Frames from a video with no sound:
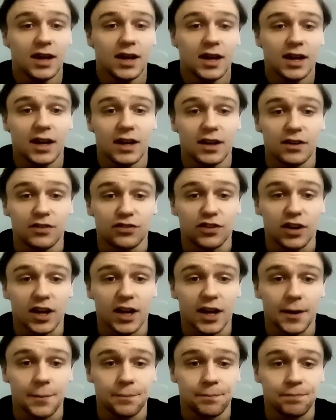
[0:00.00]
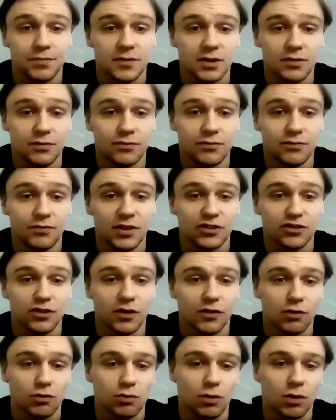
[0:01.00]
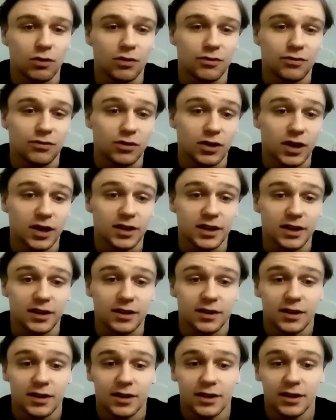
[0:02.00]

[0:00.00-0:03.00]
is there's nothing wrong with learning